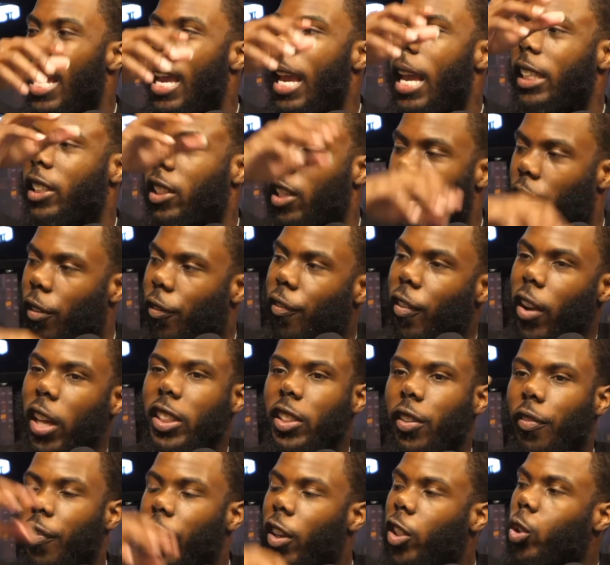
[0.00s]
It's
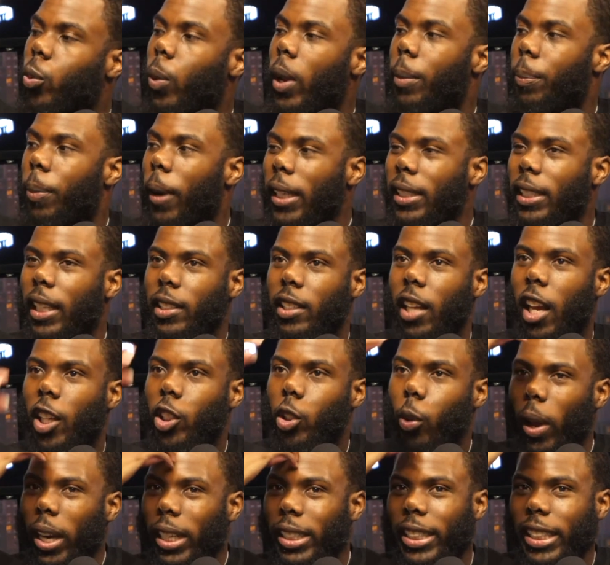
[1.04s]
a fluctuating process.
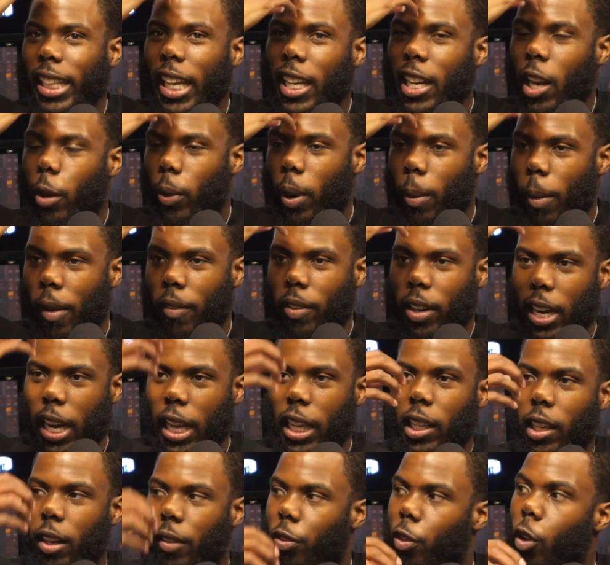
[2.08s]
So I understand that when I'm having a
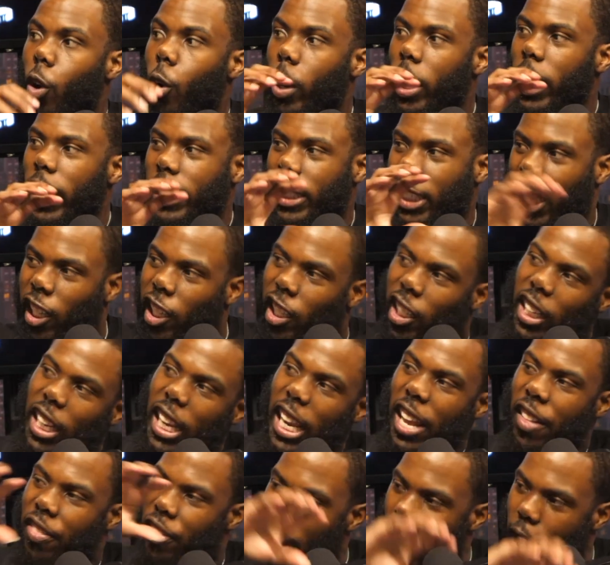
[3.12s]
negative thought, it's literally
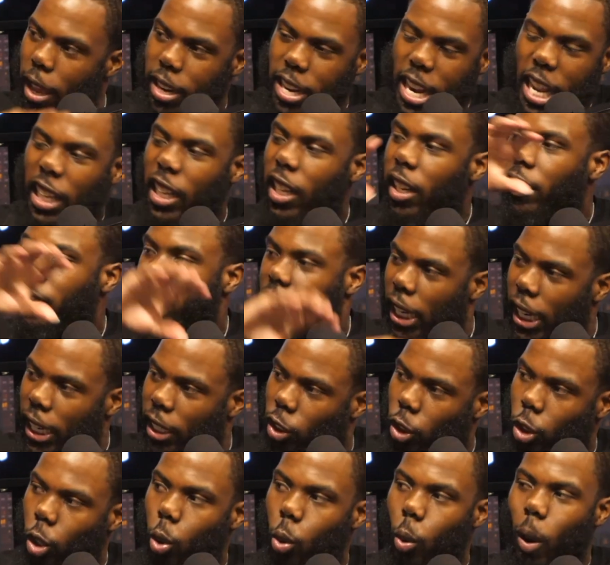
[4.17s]
in that negative state.
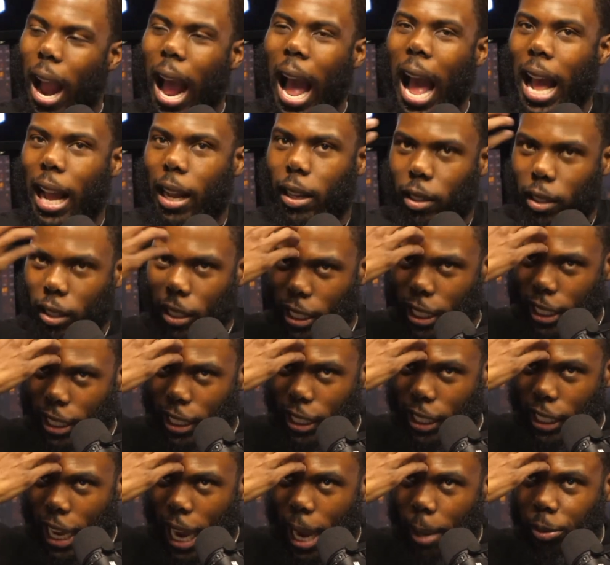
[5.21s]
So I
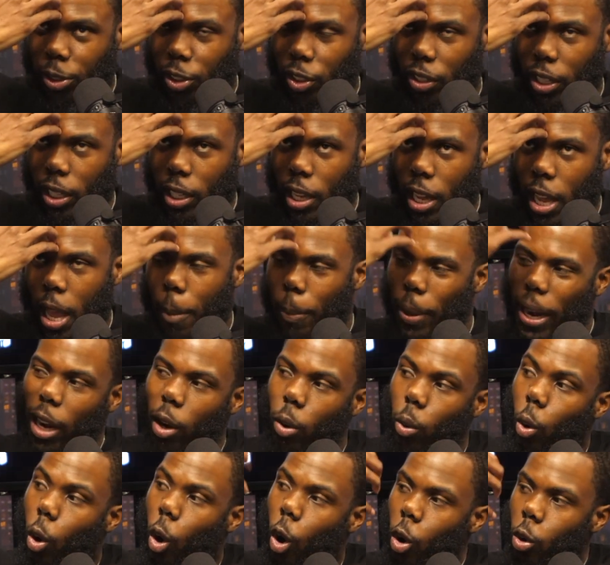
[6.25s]
capture it, but I
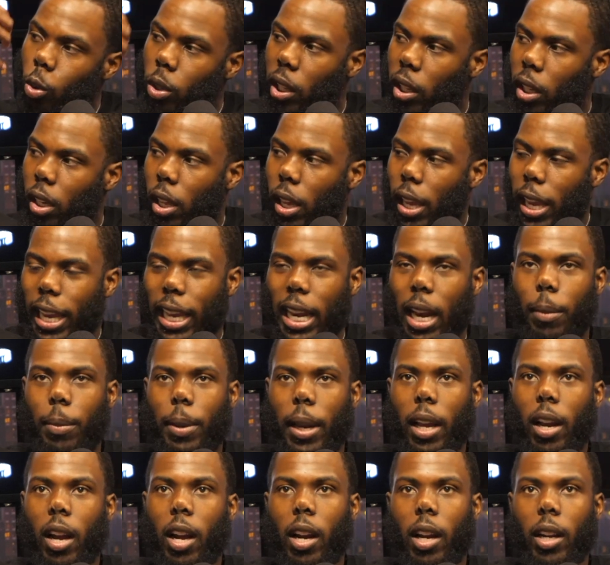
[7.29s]
don't hold it. And I'll be
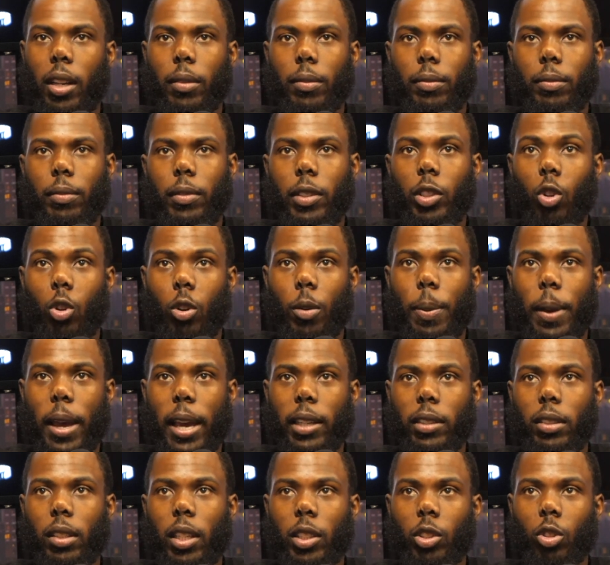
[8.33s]
like, all right, it's going to
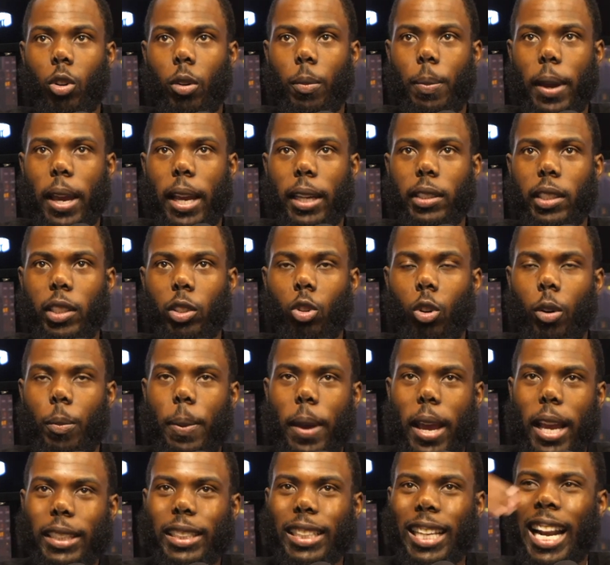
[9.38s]
pass. It's going to pass. It's going to
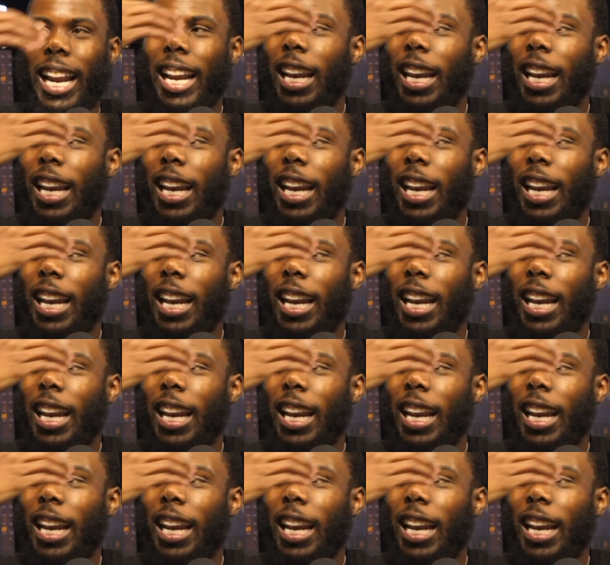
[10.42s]
pass. And I let